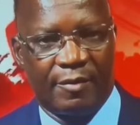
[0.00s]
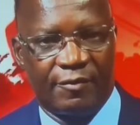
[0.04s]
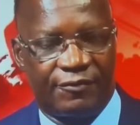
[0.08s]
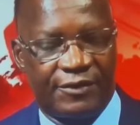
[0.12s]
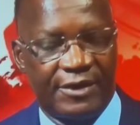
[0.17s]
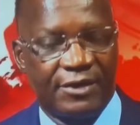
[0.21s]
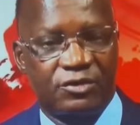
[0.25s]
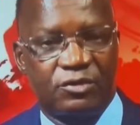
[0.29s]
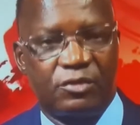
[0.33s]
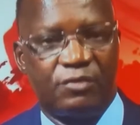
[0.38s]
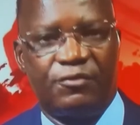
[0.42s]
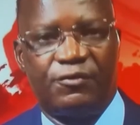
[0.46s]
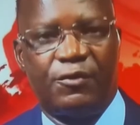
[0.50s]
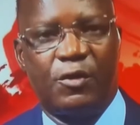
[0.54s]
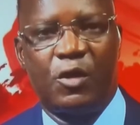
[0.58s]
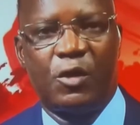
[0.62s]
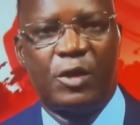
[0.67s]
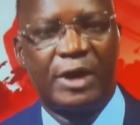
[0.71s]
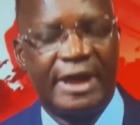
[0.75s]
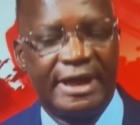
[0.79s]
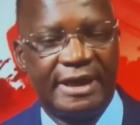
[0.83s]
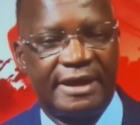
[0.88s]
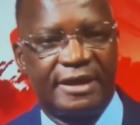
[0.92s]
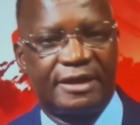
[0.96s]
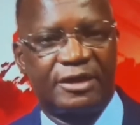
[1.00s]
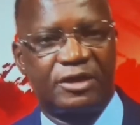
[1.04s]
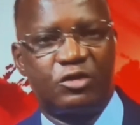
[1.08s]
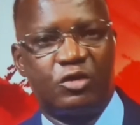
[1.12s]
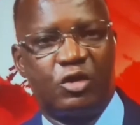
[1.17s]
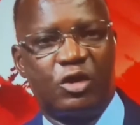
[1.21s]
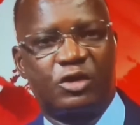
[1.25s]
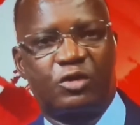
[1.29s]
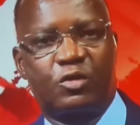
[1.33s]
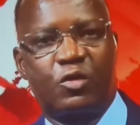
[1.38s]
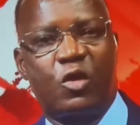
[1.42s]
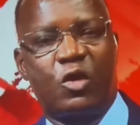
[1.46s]
First of all, it is
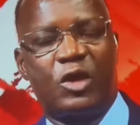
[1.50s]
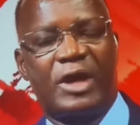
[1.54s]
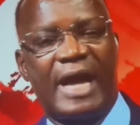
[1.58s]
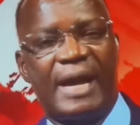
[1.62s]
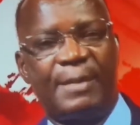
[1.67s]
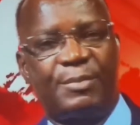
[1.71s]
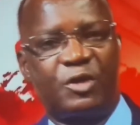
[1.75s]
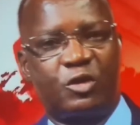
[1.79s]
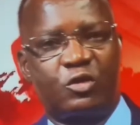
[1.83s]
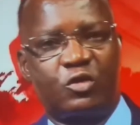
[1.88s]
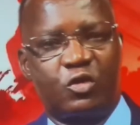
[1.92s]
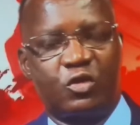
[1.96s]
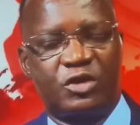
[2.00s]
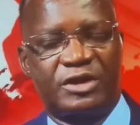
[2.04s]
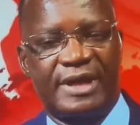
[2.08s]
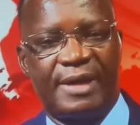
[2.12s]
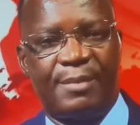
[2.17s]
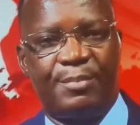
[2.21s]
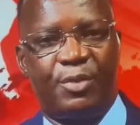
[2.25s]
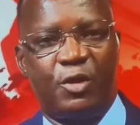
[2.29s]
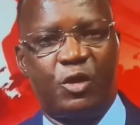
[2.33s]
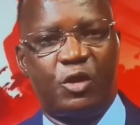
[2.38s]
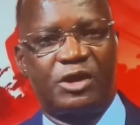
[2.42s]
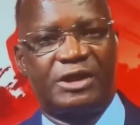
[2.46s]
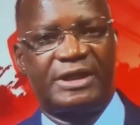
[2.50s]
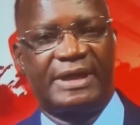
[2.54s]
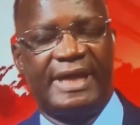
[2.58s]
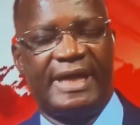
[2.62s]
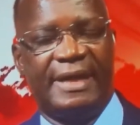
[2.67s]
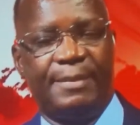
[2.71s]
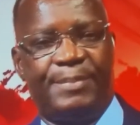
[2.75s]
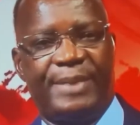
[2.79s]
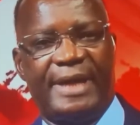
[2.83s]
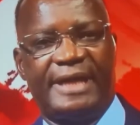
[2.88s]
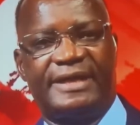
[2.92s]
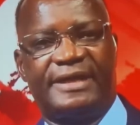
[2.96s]
not corrupt to support
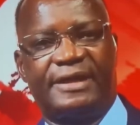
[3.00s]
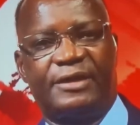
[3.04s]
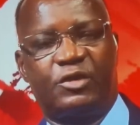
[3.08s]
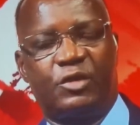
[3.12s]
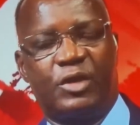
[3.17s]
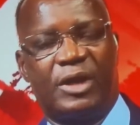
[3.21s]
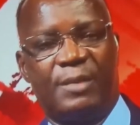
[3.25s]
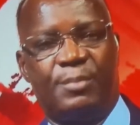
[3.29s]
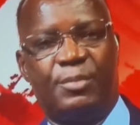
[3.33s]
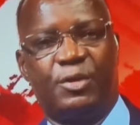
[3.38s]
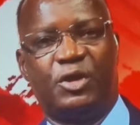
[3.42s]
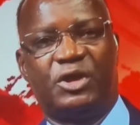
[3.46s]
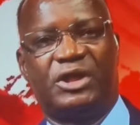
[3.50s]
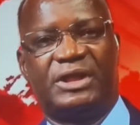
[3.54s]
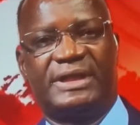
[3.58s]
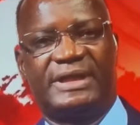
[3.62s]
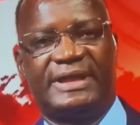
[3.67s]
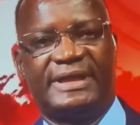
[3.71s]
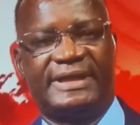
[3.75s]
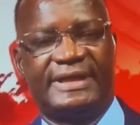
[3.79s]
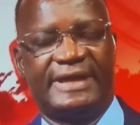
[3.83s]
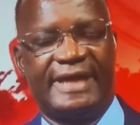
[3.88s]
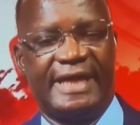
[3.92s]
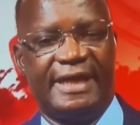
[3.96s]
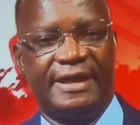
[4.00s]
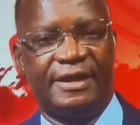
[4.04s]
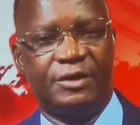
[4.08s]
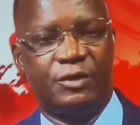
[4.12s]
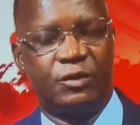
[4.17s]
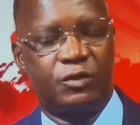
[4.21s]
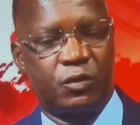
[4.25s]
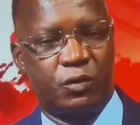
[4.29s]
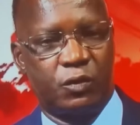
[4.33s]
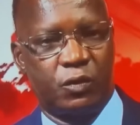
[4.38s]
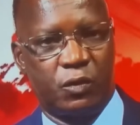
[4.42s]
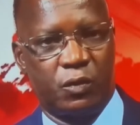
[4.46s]
a particular
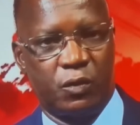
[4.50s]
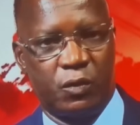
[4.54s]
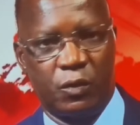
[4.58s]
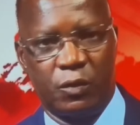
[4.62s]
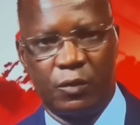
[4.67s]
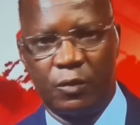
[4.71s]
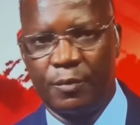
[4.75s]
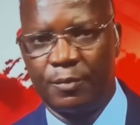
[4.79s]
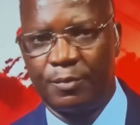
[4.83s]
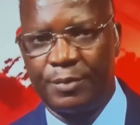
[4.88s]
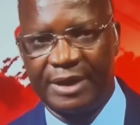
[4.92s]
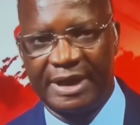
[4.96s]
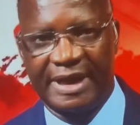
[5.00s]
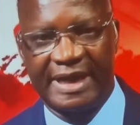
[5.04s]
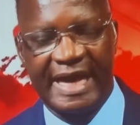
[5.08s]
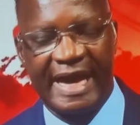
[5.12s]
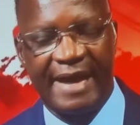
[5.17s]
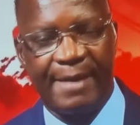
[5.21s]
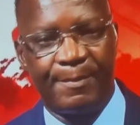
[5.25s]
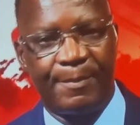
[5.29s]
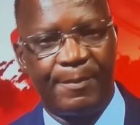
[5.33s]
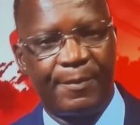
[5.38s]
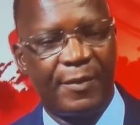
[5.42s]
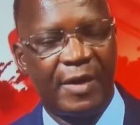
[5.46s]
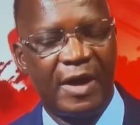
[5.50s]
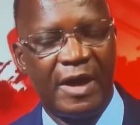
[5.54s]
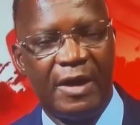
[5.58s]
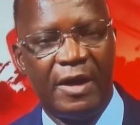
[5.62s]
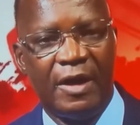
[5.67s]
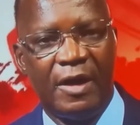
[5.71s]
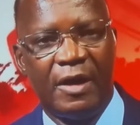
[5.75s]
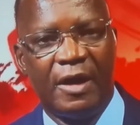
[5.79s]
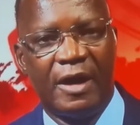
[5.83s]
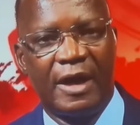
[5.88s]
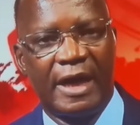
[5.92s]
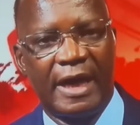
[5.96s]
politician to become
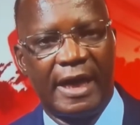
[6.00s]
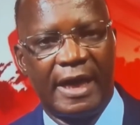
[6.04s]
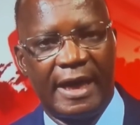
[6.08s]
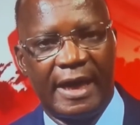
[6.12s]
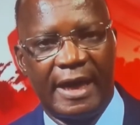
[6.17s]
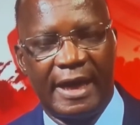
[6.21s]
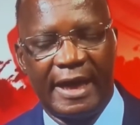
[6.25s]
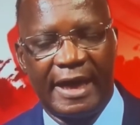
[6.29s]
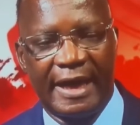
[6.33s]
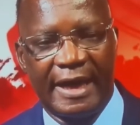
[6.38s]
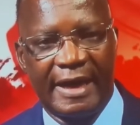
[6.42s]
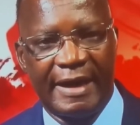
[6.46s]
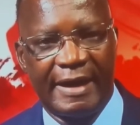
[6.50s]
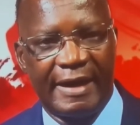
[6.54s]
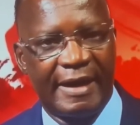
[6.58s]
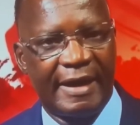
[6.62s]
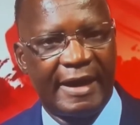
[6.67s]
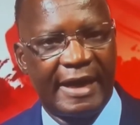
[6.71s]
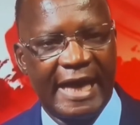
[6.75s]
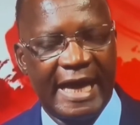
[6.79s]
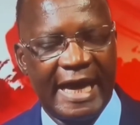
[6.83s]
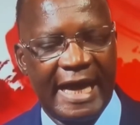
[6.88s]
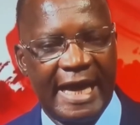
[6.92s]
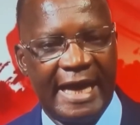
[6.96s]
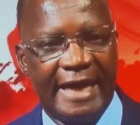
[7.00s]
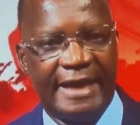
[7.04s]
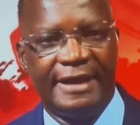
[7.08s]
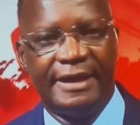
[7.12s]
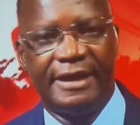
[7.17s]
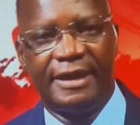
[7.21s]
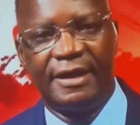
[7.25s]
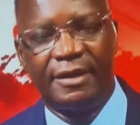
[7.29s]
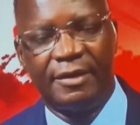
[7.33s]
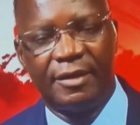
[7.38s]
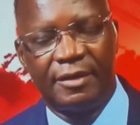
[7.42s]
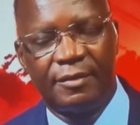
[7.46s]

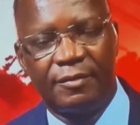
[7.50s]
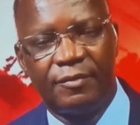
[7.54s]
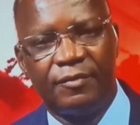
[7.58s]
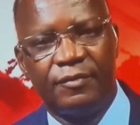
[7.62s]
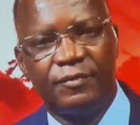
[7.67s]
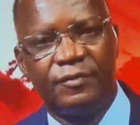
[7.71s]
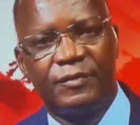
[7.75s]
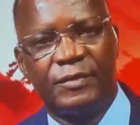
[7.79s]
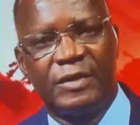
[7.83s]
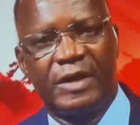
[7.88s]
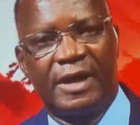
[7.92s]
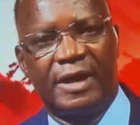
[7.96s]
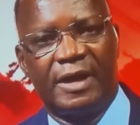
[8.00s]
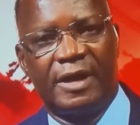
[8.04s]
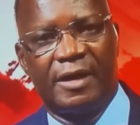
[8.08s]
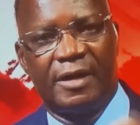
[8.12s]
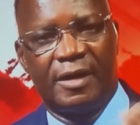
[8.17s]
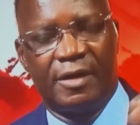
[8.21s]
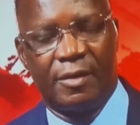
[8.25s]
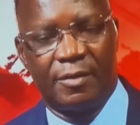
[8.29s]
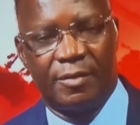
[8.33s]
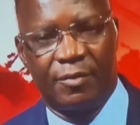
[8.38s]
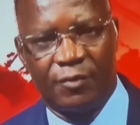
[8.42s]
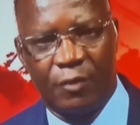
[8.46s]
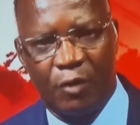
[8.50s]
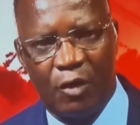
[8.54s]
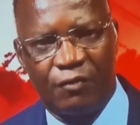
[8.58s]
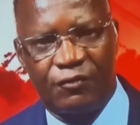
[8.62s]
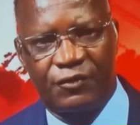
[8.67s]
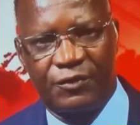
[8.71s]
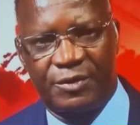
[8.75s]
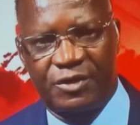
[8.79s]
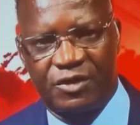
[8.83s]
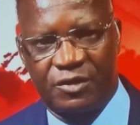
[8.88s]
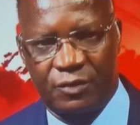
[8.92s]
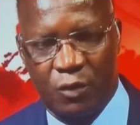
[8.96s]
any
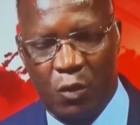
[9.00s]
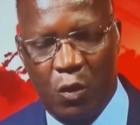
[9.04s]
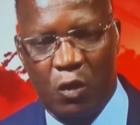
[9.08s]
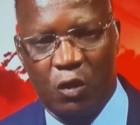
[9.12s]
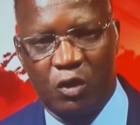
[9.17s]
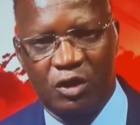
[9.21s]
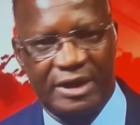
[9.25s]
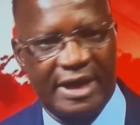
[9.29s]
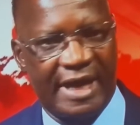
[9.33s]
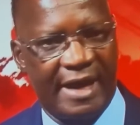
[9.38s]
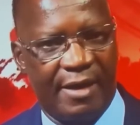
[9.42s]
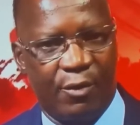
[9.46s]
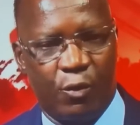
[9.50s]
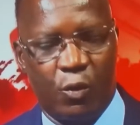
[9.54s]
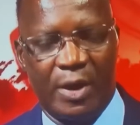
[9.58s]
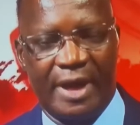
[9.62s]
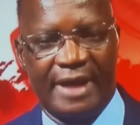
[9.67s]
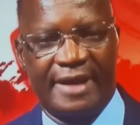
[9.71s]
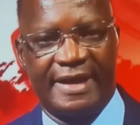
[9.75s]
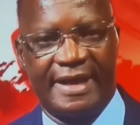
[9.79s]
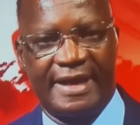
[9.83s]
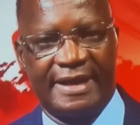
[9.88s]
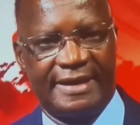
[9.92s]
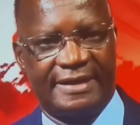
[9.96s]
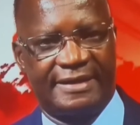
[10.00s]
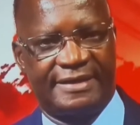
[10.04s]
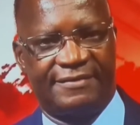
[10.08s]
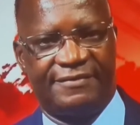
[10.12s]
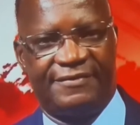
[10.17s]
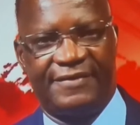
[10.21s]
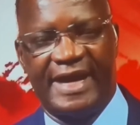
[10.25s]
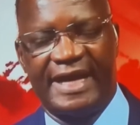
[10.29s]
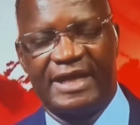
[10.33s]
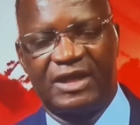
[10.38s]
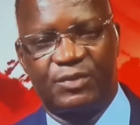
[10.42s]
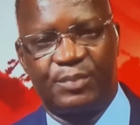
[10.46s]
office holder, whether it's
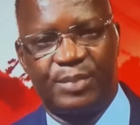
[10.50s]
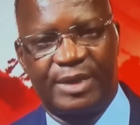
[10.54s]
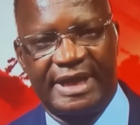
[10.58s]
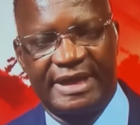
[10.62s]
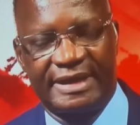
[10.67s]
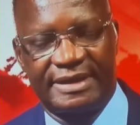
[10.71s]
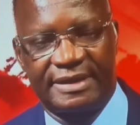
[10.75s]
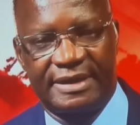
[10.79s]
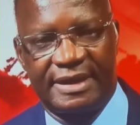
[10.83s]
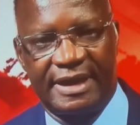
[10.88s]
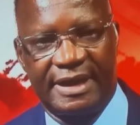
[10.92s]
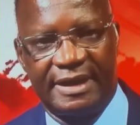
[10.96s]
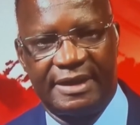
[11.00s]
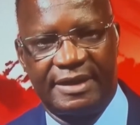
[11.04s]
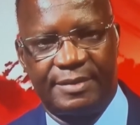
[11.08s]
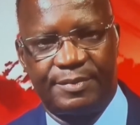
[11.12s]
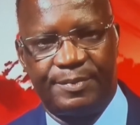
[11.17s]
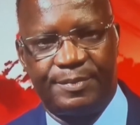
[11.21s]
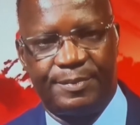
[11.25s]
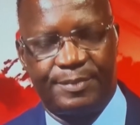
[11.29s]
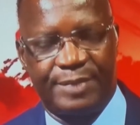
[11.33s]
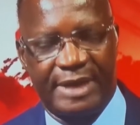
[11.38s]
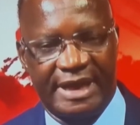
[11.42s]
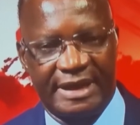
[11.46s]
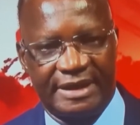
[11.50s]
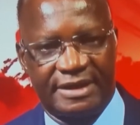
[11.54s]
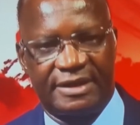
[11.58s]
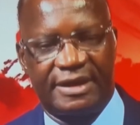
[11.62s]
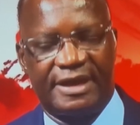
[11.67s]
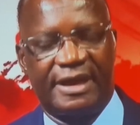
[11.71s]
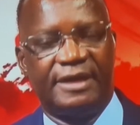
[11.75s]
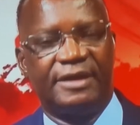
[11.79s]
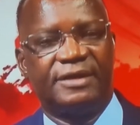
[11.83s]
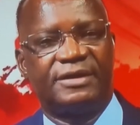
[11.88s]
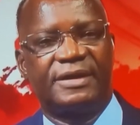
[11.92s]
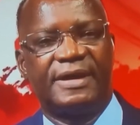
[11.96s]
vice president,
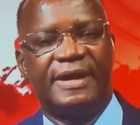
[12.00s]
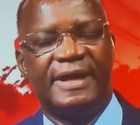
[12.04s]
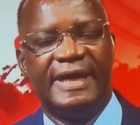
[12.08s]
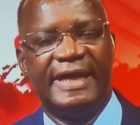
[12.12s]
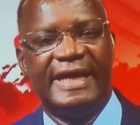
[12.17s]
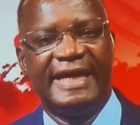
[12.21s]
president.